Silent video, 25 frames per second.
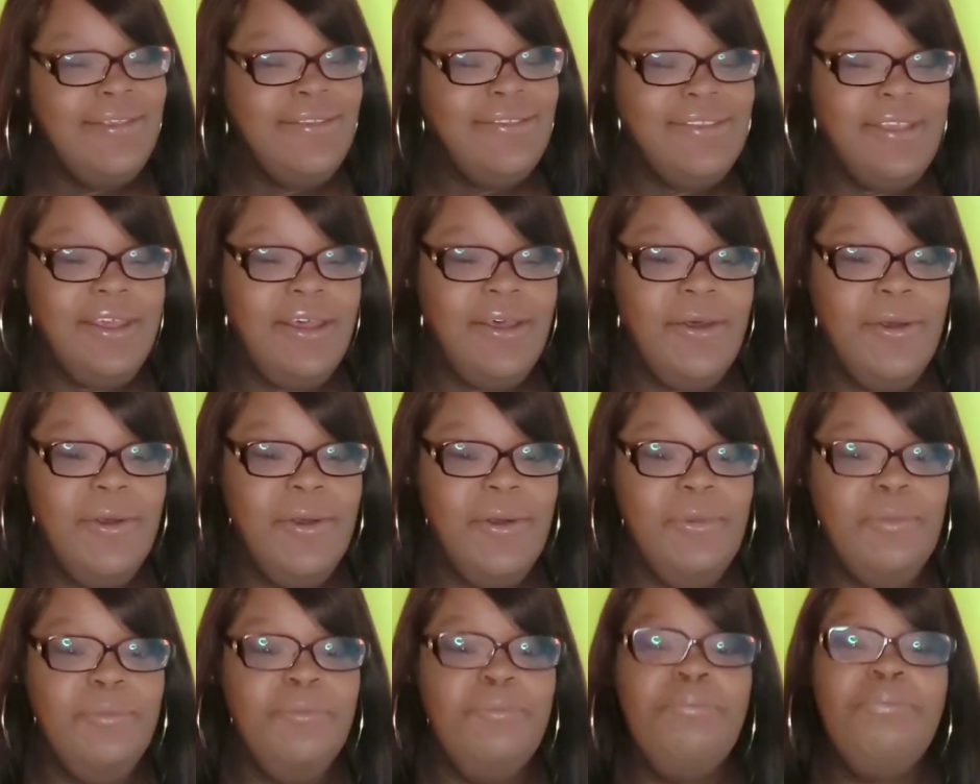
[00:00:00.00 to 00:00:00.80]

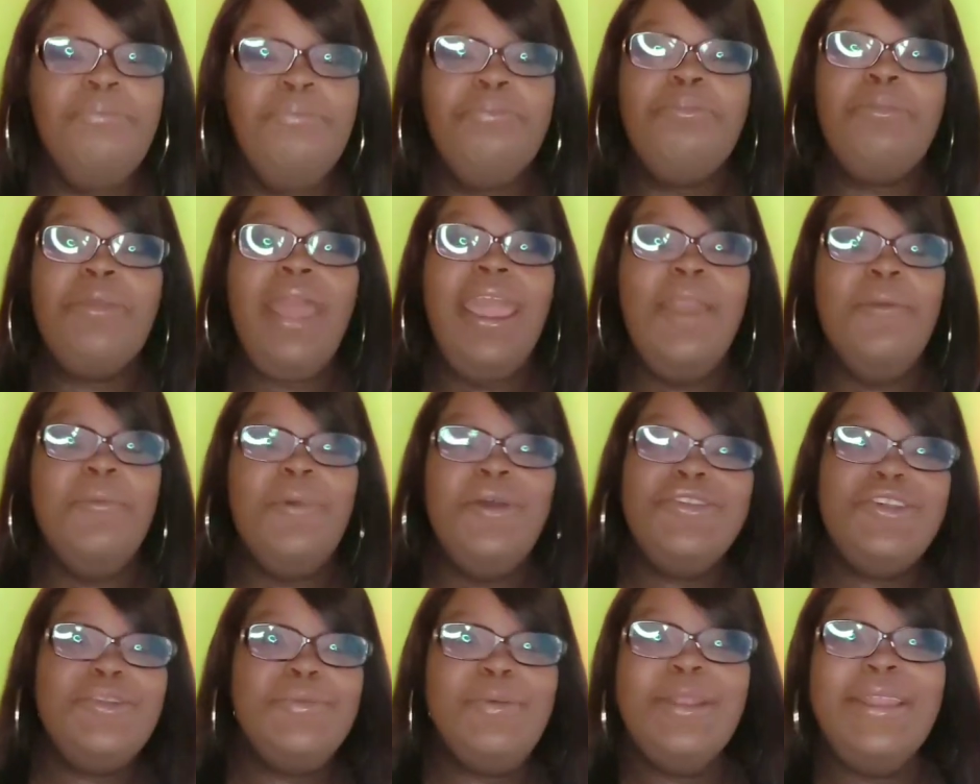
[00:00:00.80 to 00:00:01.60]
So he
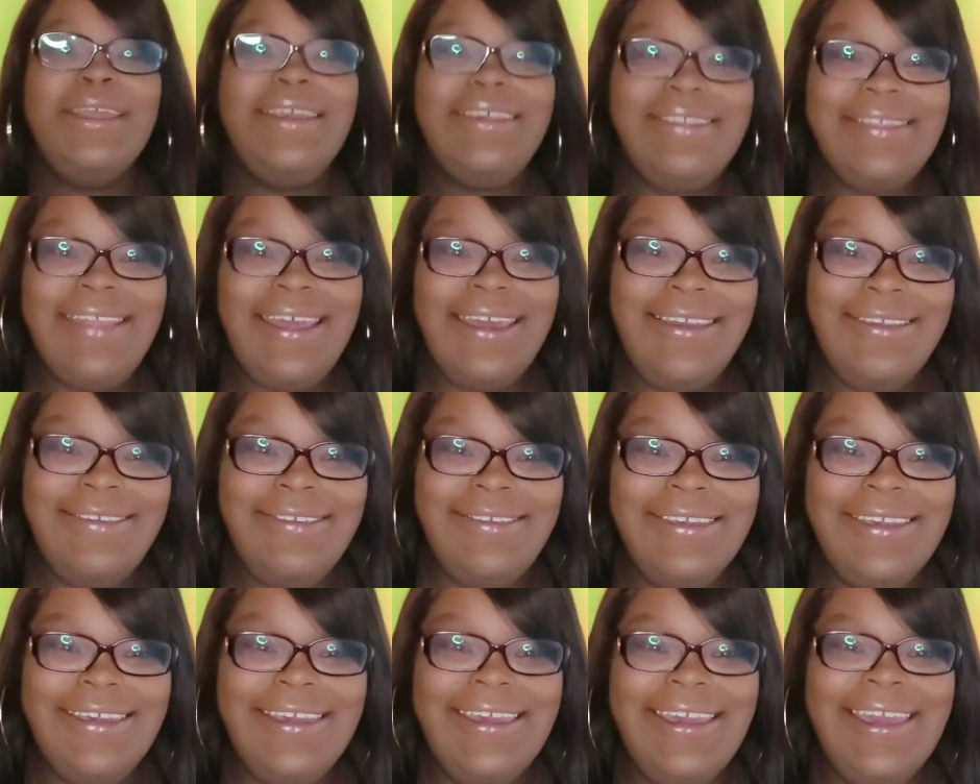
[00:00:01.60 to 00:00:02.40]
went to the police
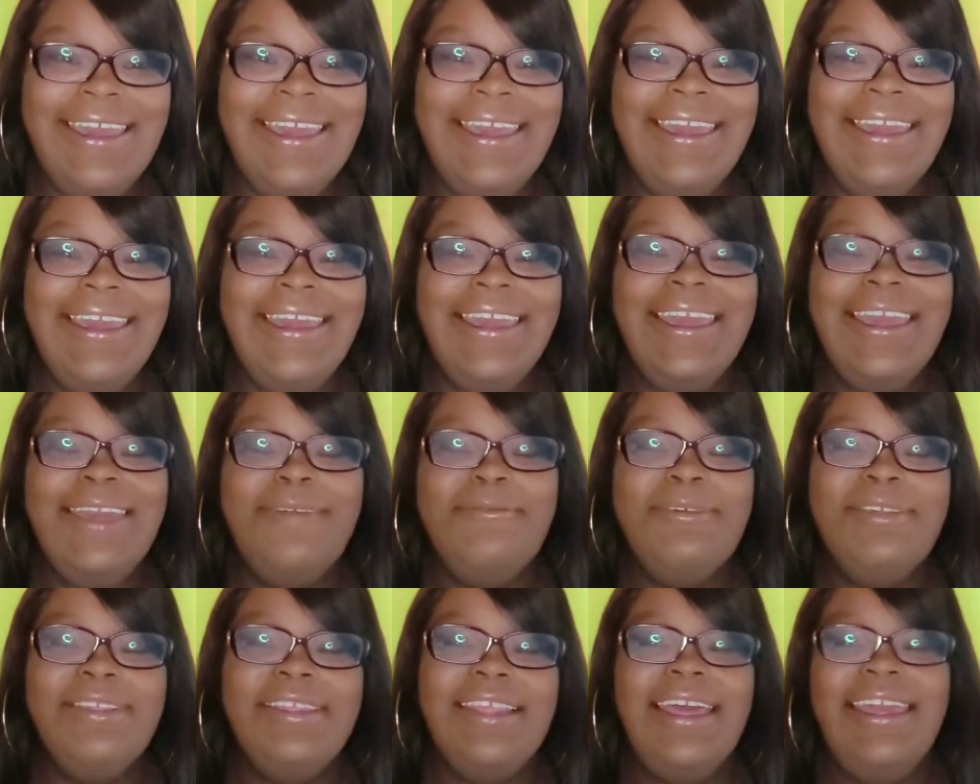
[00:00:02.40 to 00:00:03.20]
station and
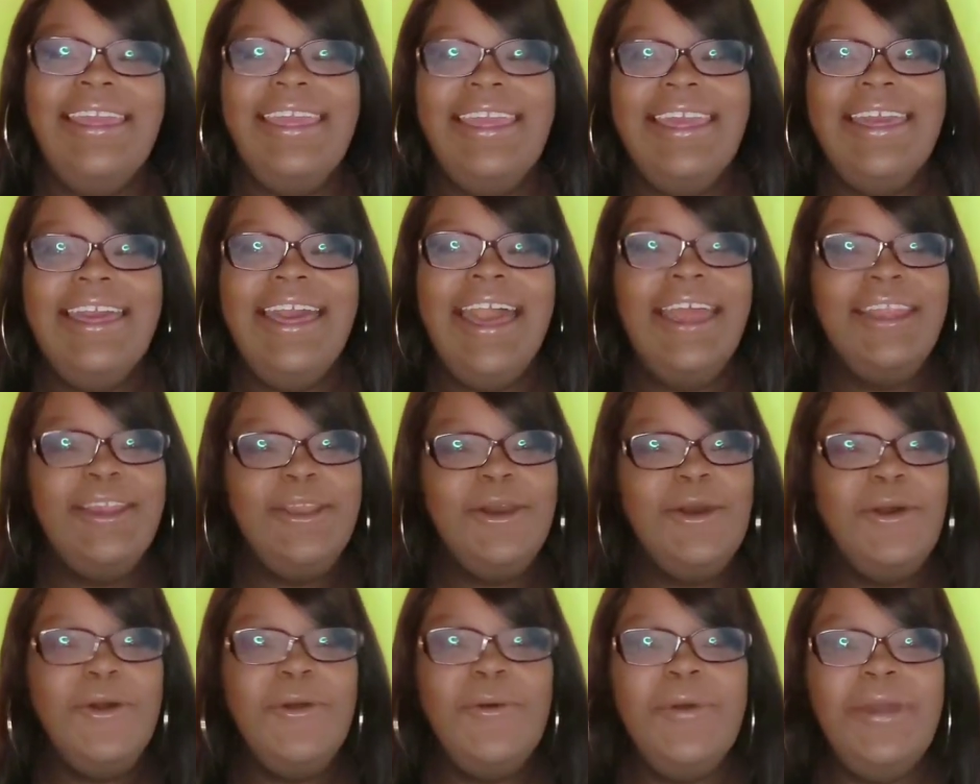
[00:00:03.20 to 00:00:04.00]
he was like, yeah, I
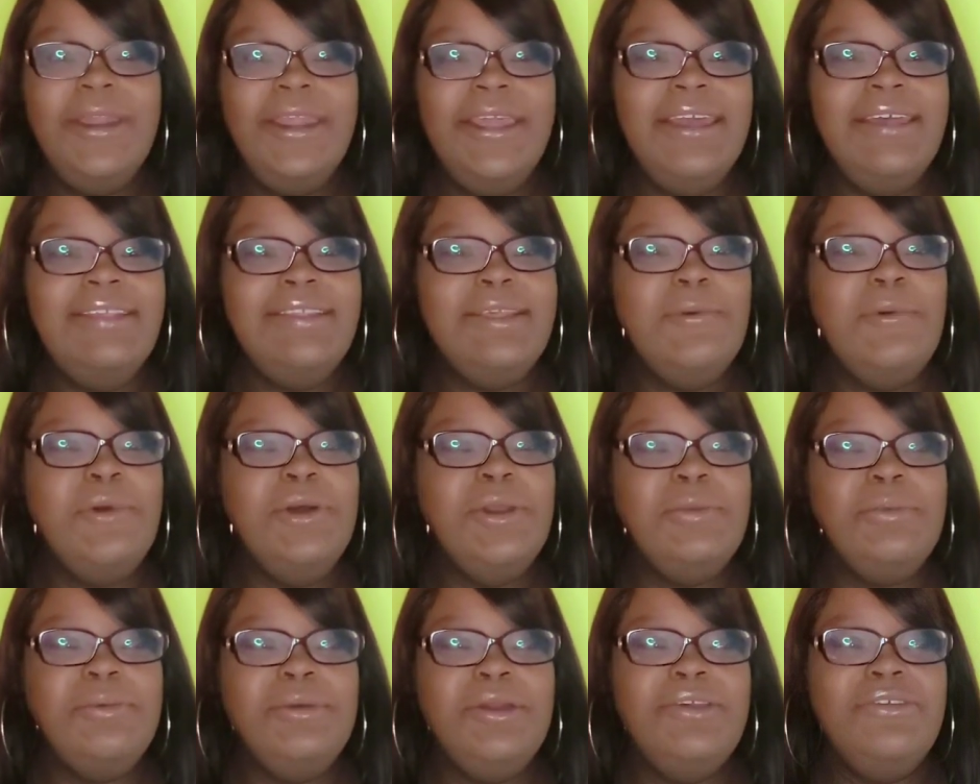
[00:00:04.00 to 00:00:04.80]
know who it is. I
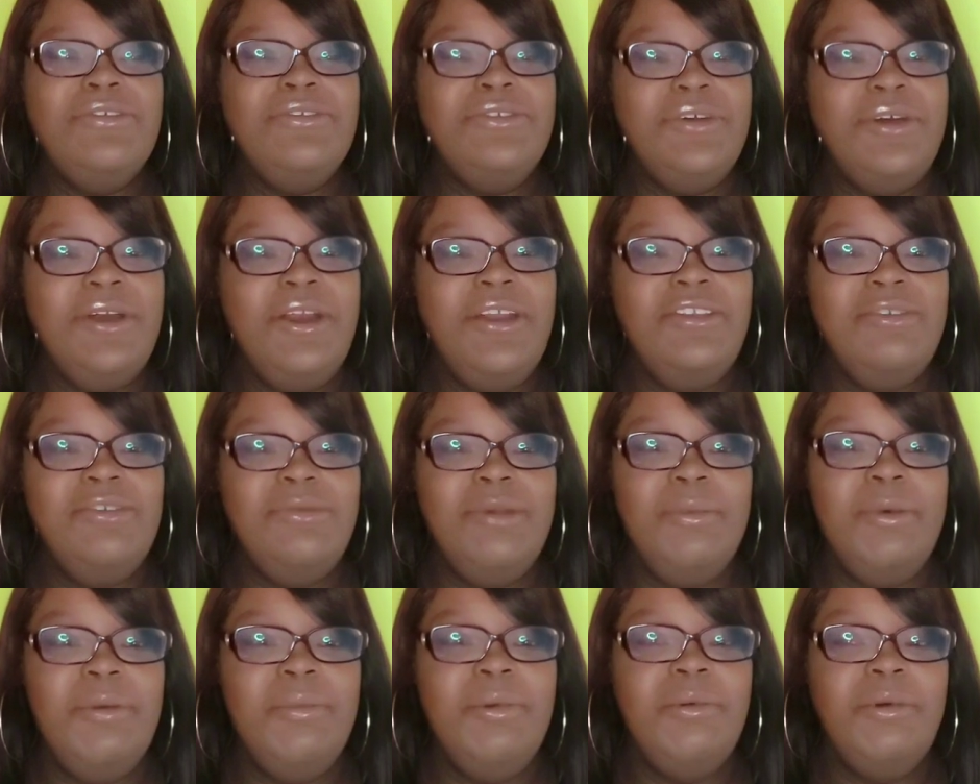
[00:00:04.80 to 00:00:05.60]
want to press charges,
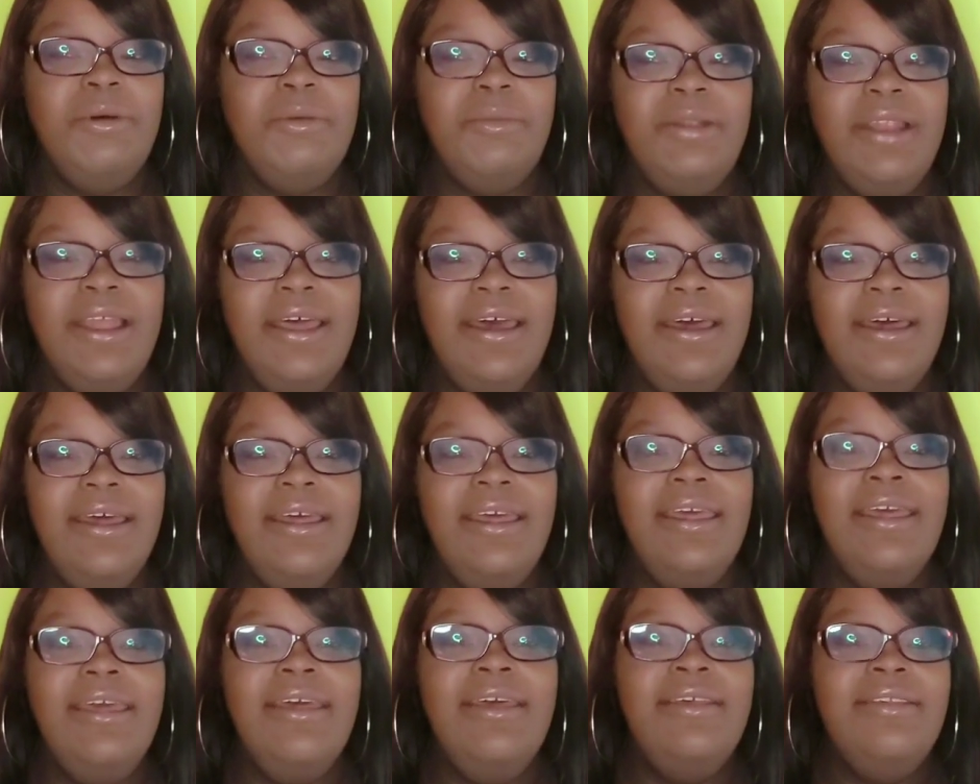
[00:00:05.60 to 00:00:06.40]
blah, blah, blah, blah, blah.